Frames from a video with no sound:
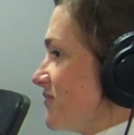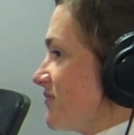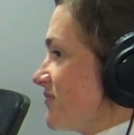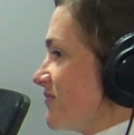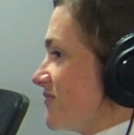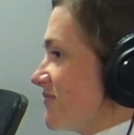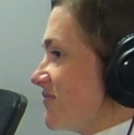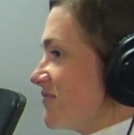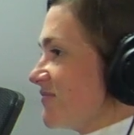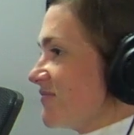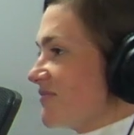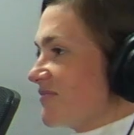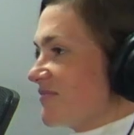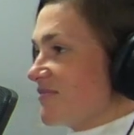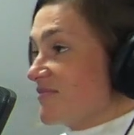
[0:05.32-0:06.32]

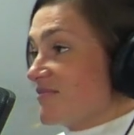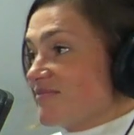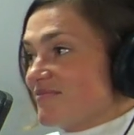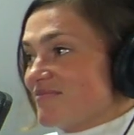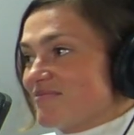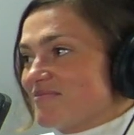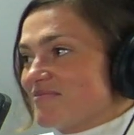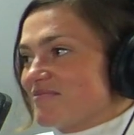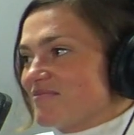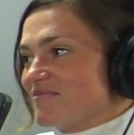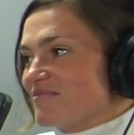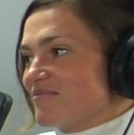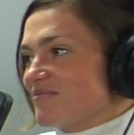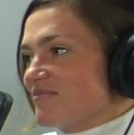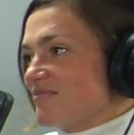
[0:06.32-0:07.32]

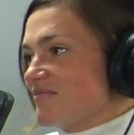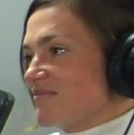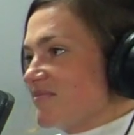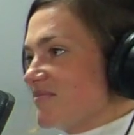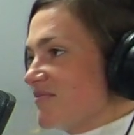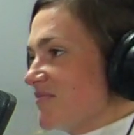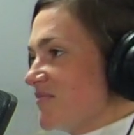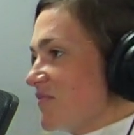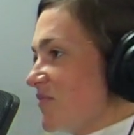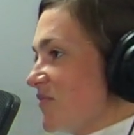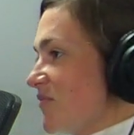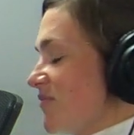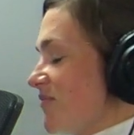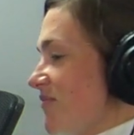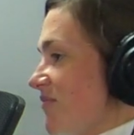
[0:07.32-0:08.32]

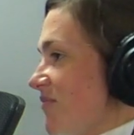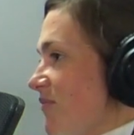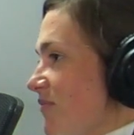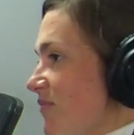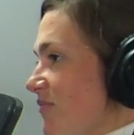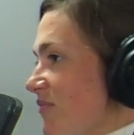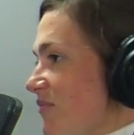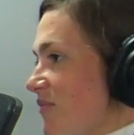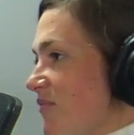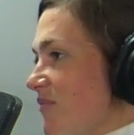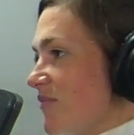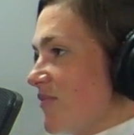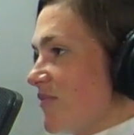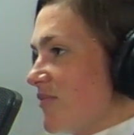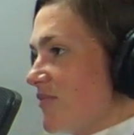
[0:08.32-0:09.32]

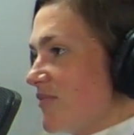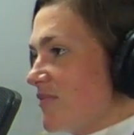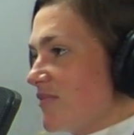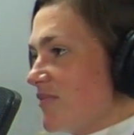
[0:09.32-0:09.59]
The person shown says nothing.